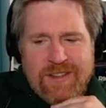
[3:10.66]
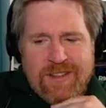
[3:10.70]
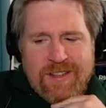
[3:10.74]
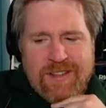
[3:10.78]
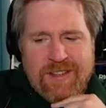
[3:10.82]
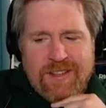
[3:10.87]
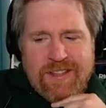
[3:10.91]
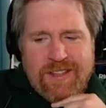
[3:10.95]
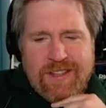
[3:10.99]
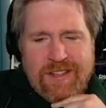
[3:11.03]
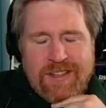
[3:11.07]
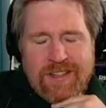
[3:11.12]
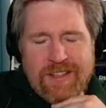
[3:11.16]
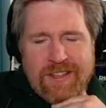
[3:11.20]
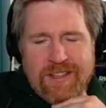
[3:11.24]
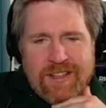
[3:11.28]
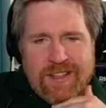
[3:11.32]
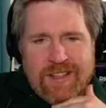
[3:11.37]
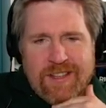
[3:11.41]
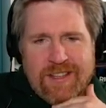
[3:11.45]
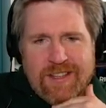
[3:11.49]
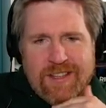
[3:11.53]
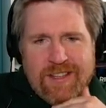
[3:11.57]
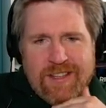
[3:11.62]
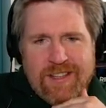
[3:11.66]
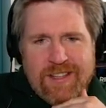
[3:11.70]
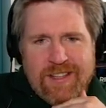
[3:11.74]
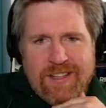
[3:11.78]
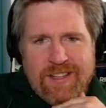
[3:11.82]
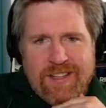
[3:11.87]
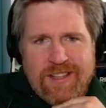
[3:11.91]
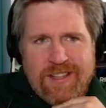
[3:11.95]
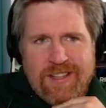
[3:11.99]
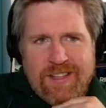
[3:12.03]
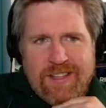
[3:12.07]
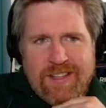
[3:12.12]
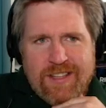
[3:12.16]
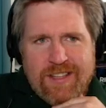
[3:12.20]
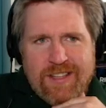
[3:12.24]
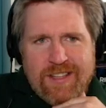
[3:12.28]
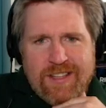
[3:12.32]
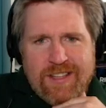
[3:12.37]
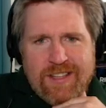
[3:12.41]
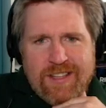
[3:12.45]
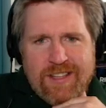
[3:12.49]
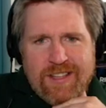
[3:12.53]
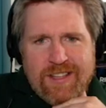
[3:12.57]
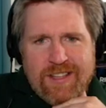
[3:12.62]

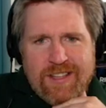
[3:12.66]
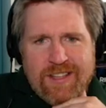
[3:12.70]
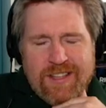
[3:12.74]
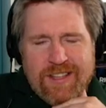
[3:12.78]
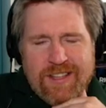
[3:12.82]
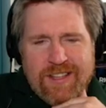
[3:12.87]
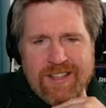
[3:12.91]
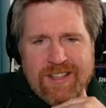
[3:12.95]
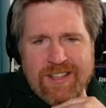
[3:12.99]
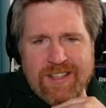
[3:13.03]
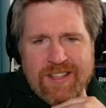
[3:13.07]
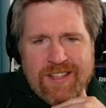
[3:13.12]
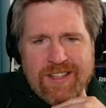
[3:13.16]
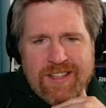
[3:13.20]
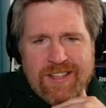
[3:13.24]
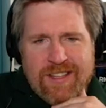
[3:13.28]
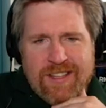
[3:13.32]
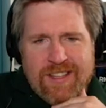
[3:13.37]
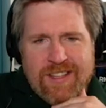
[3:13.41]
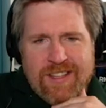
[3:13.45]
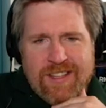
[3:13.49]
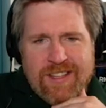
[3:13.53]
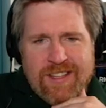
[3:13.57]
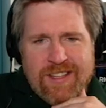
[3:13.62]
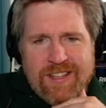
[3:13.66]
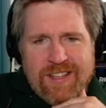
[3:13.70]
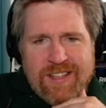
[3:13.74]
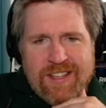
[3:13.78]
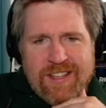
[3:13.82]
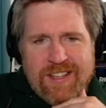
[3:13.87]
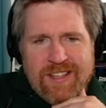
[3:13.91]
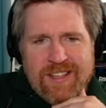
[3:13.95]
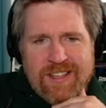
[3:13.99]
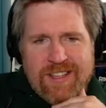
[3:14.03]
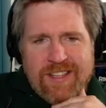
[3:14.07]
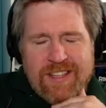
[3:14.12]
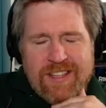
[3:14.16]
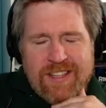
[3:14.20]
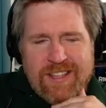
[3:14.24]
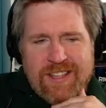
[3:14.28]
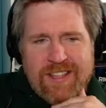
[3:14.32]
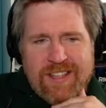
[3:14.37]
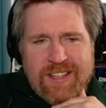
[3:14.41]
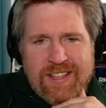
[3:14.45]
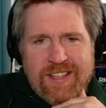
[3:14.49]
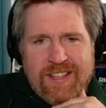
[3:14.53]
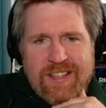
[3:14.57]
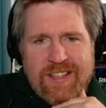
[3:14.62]

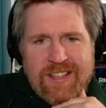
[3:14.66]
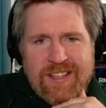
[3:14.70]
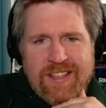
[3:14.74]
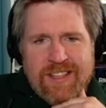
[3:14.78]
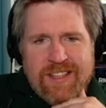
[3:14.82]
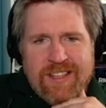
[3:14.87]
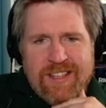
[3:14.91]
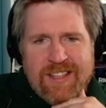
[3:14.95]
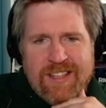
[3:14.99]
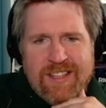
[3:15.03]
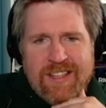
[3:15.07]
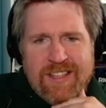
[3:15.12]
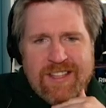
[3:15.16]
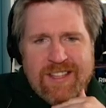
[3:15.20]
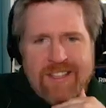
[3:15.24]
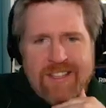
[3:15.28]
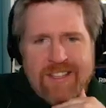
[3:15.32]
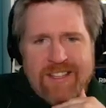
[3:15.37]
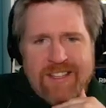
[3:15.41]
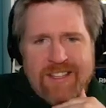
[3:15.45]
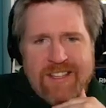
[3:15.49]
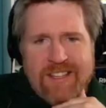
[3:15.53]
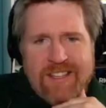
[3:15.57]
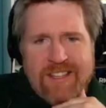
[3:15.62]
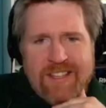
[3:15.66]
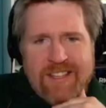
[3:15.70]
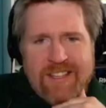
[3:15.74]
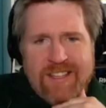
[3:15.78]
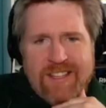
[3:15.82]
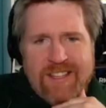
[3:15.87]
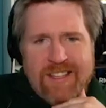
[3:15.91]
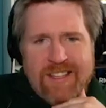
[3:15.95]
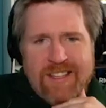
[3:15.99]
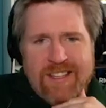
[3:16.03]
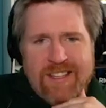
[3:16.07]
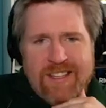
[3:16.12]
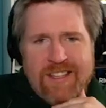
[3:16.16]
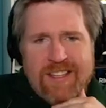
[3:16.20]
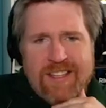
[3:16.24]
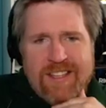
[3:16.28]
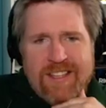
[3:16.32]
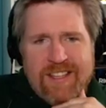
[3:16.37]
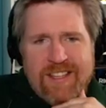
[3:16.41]
(silent)